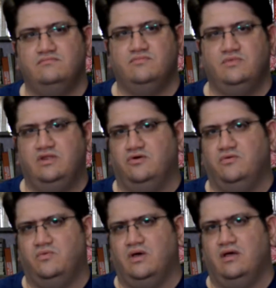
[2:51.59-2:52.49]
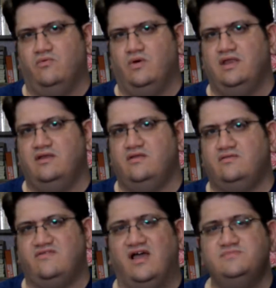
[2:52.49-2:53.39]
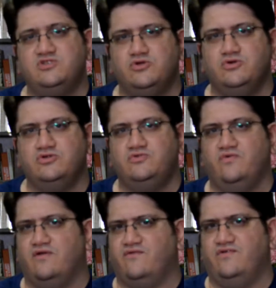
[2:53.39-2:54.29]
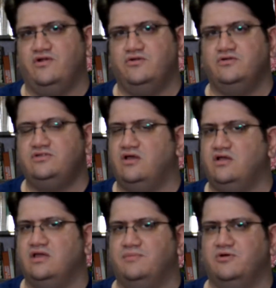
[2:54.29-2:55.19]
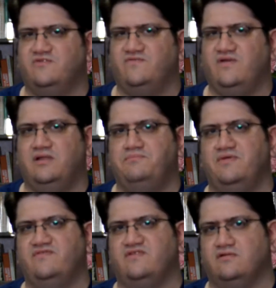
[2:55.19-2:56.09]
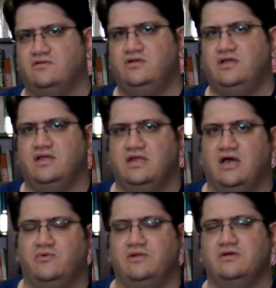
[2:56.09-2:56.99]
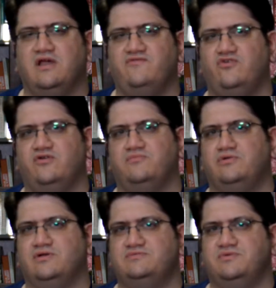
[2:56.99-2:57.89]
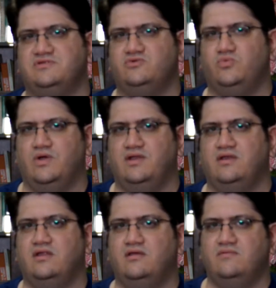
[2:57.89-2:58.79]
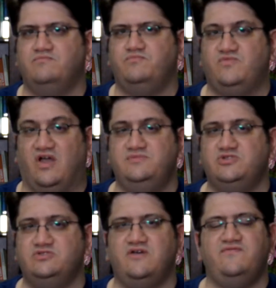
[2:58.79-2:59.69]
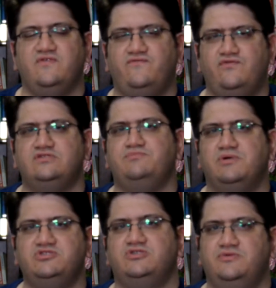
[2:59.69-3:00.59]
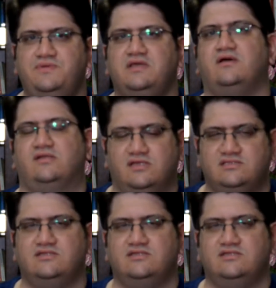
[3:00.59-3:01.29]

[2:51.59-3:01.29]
you know, when times are good, we're very good talking about development and learning and how we look after our employees. But when times are tough, the first budget to be cut is the